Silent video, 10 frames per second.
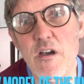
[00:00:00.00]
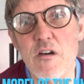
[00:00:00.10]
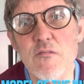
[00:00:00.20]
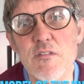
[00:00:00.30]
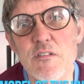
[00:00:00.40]

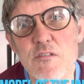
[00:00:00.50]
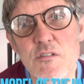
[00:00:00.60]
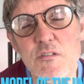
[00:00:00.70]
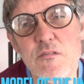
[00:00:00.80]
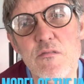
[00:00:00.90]
off and
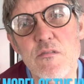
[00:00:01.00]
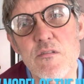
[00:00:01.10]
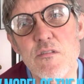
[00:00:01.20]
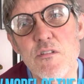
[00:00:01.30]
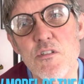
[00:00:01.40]
just
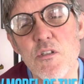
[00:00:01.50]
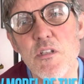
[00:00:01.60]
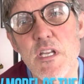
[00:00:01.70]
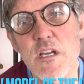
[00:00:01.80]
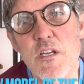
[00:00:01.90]

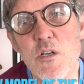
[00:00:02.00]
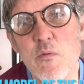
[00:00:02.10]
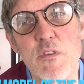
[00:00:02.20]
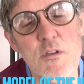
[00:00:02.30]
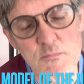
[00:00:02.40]
chilling out here
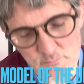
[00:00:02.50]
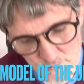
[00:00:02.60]
with you.